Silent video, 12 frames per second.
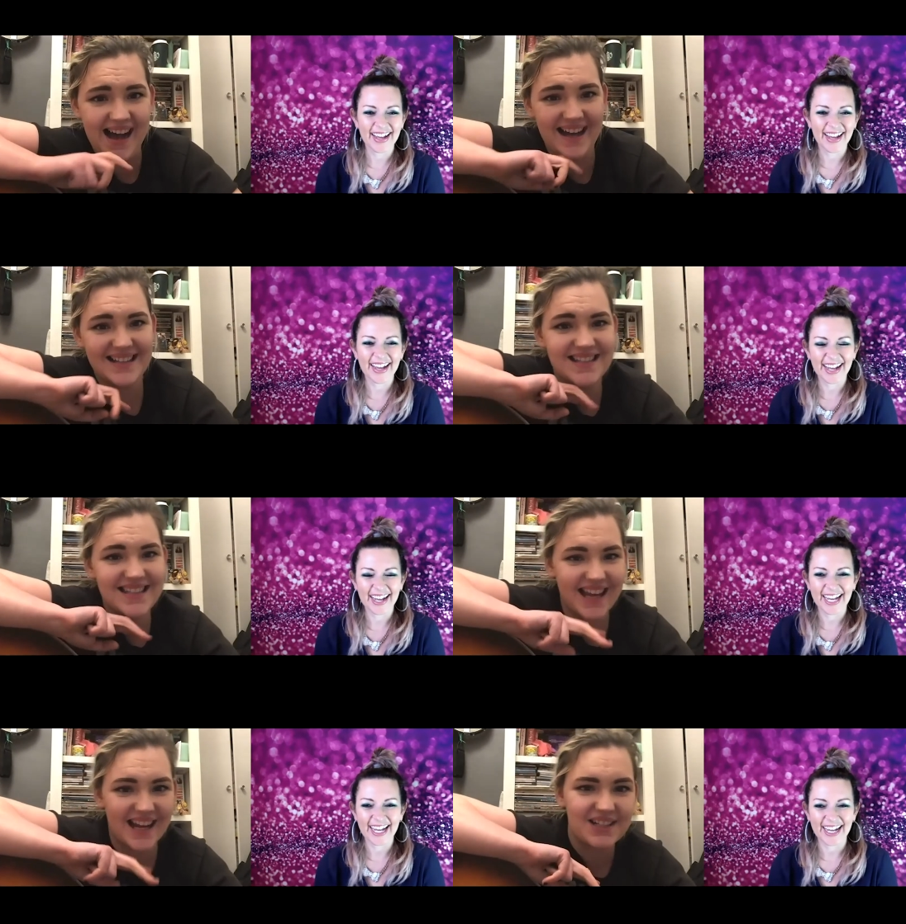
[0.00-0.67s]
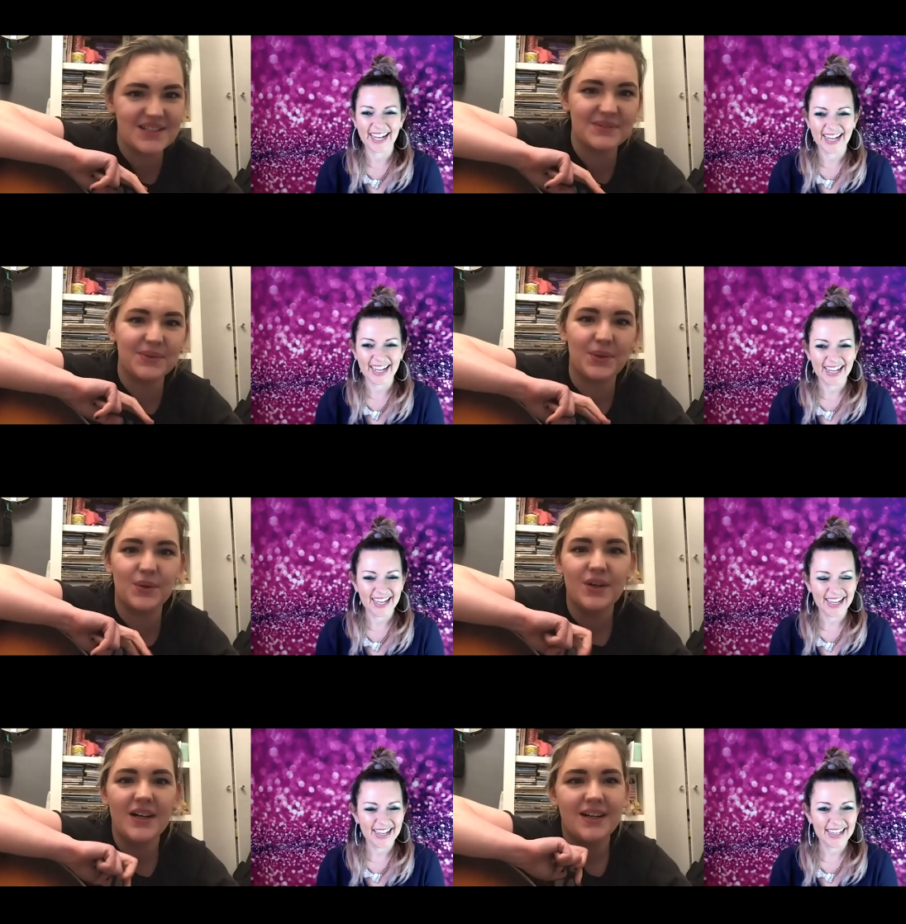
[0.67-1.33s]
Speaker 1: and second of
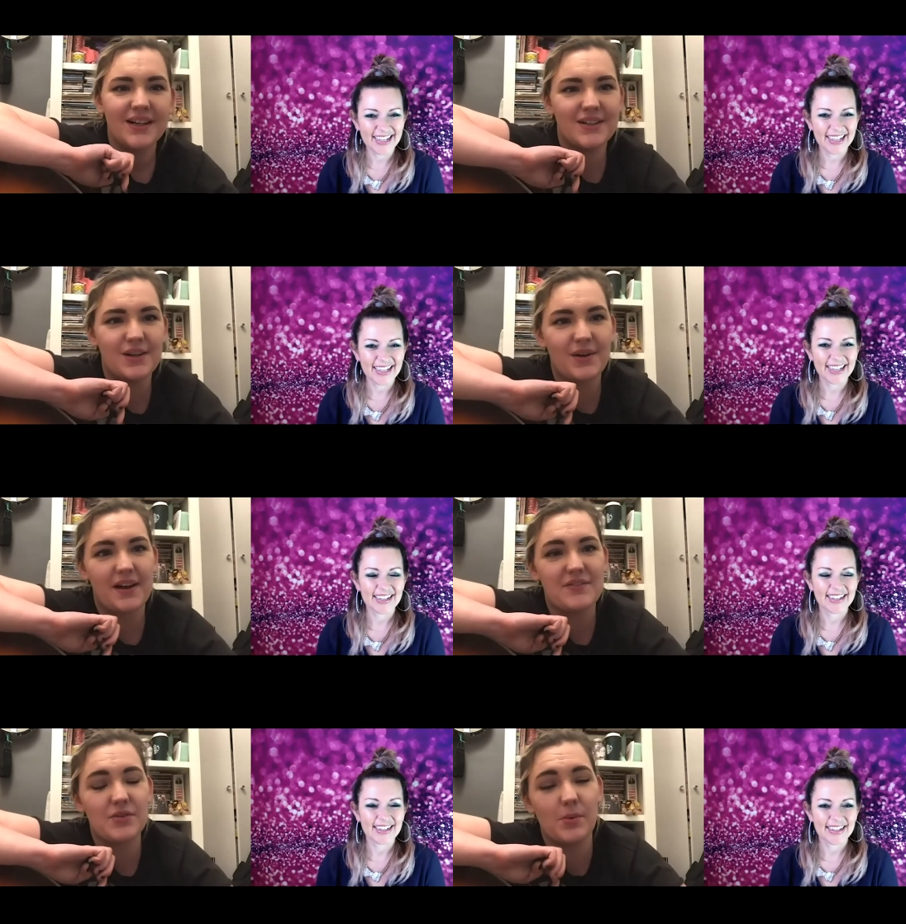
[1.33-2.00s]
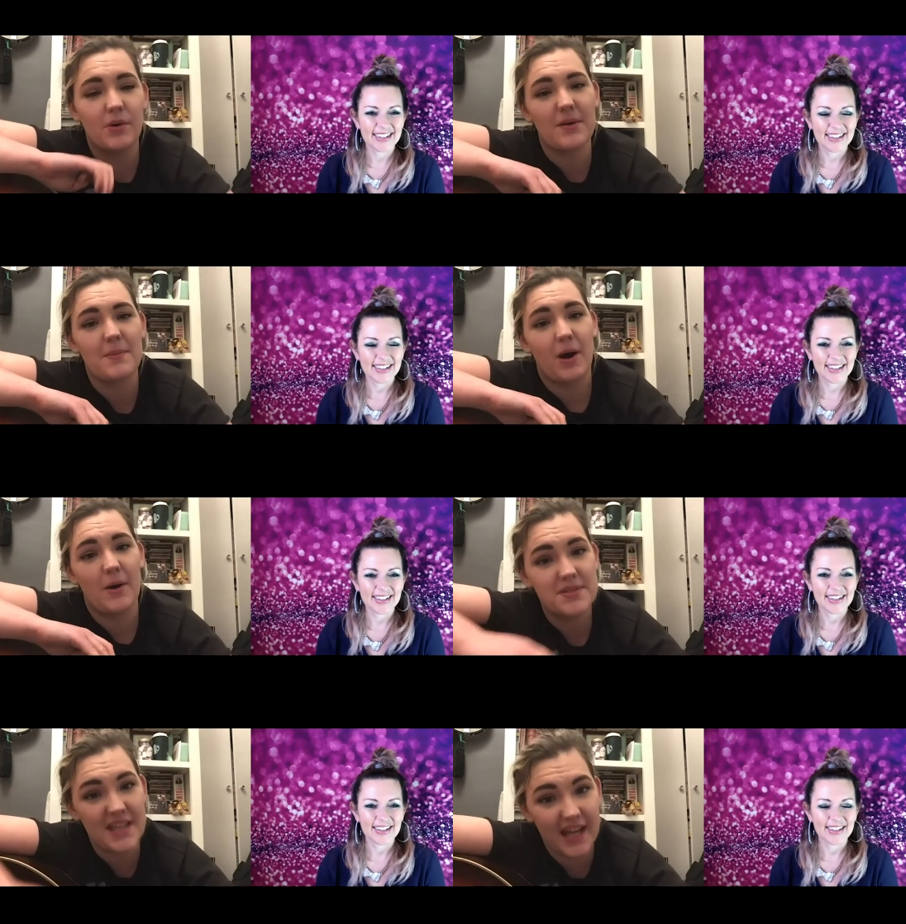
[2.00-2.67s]
all, you don't have to worry about
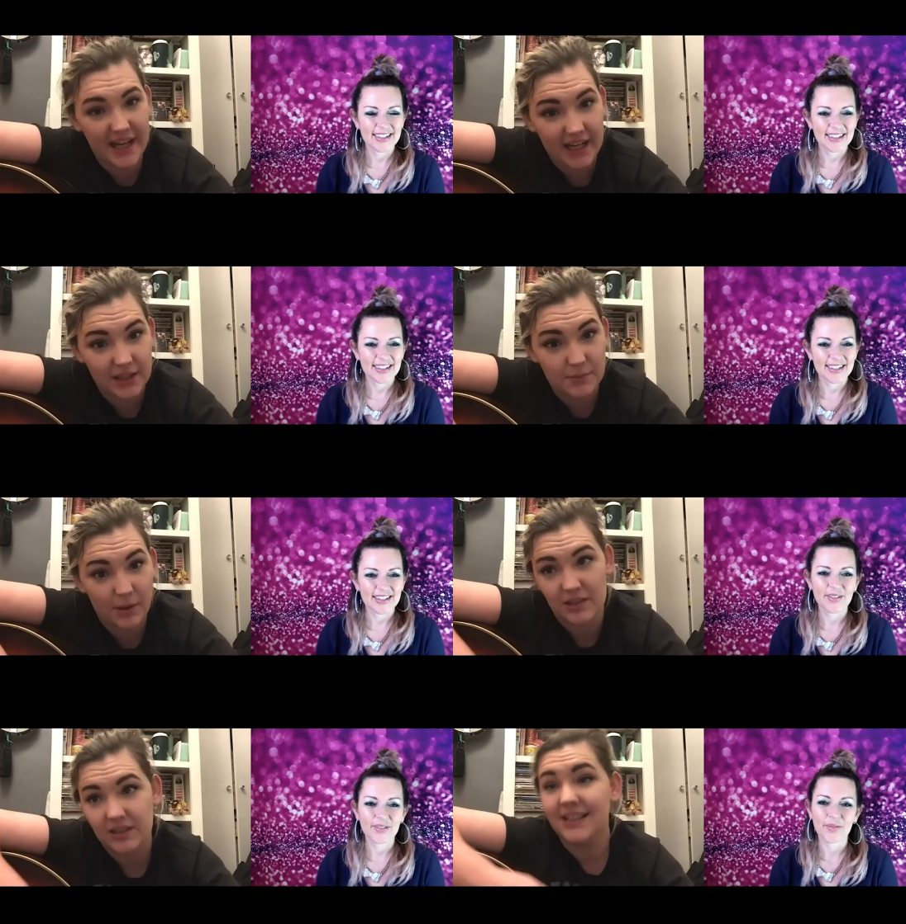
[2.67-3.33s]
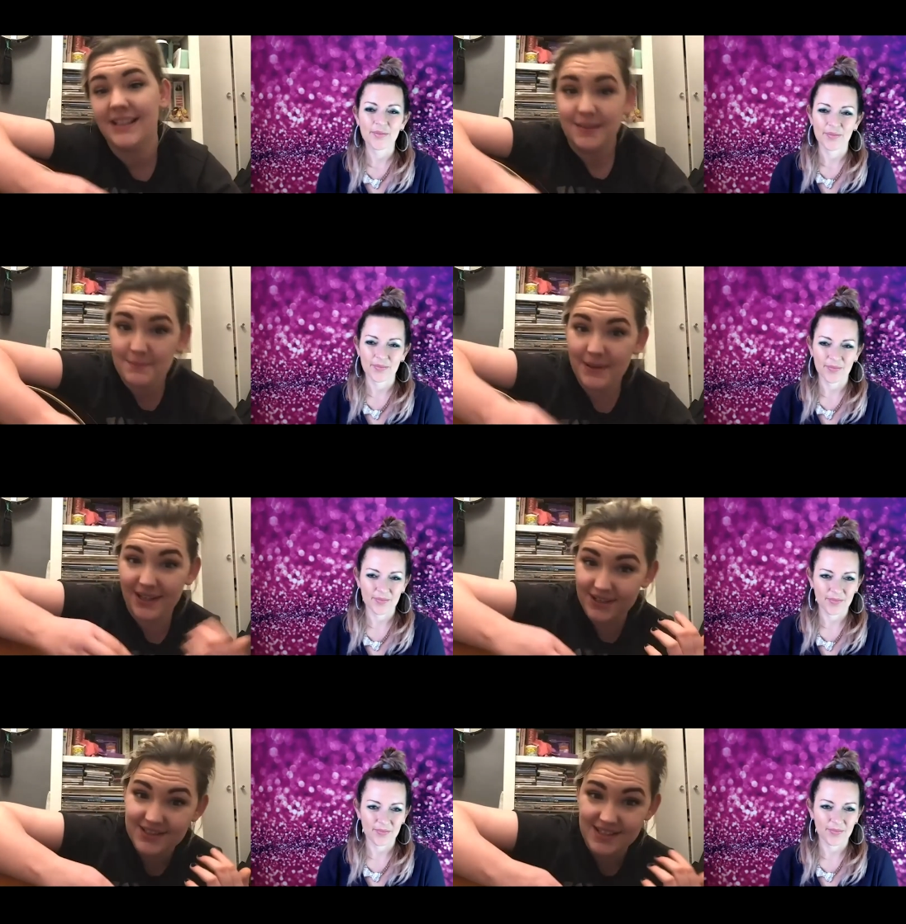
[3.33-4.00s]
upsetting anyone
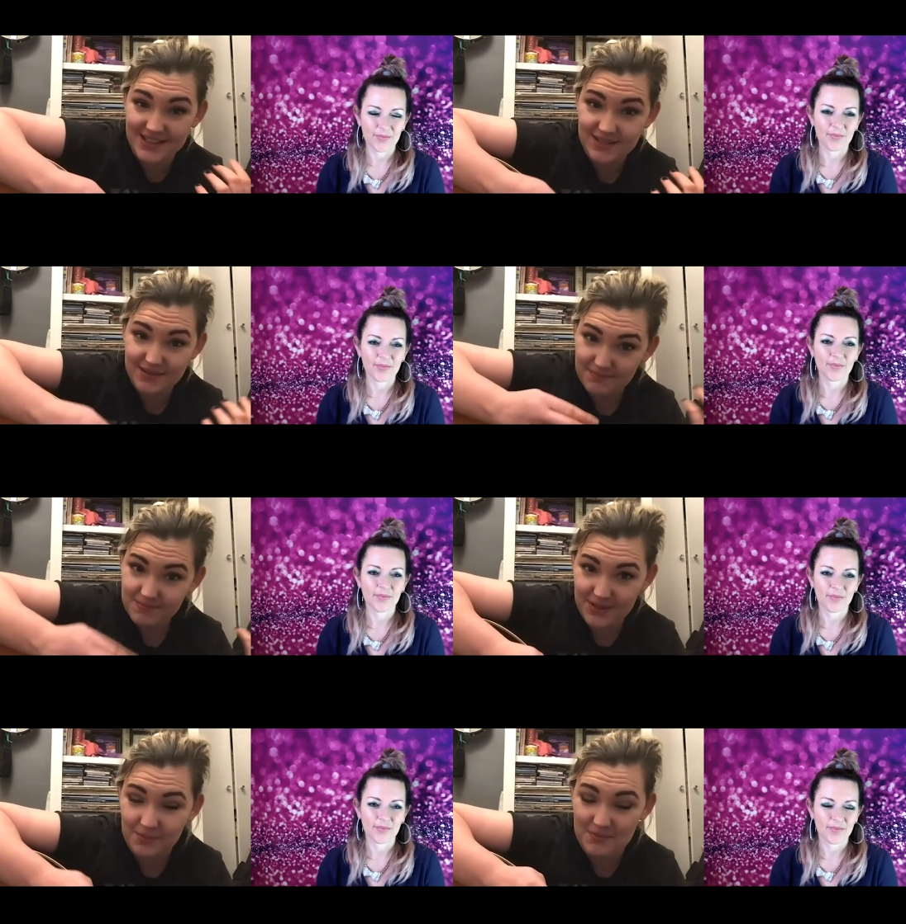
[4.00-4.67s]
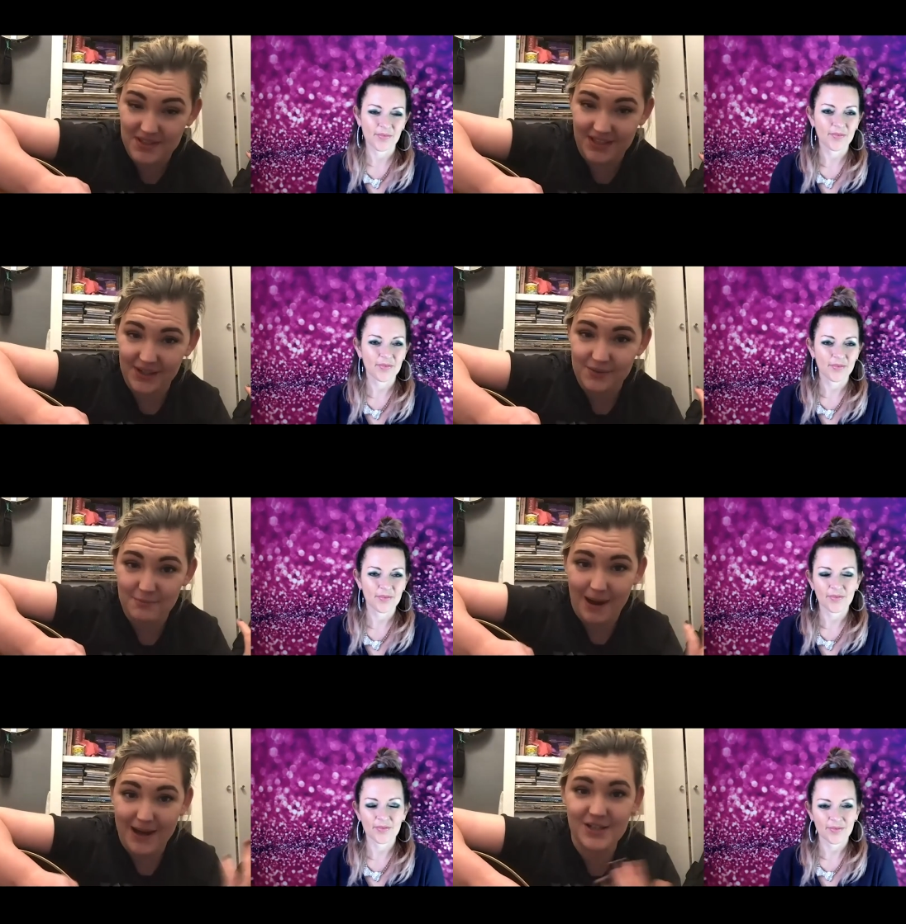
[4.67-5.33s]
because it's something you've
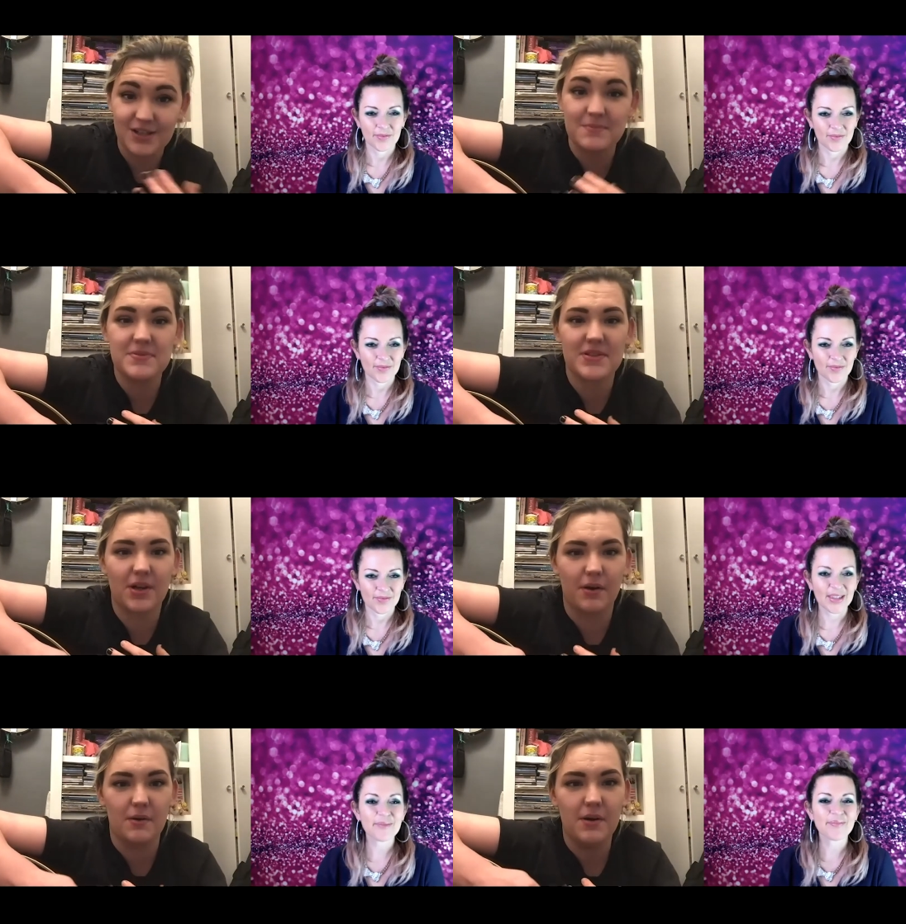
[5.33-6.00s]
made up. So,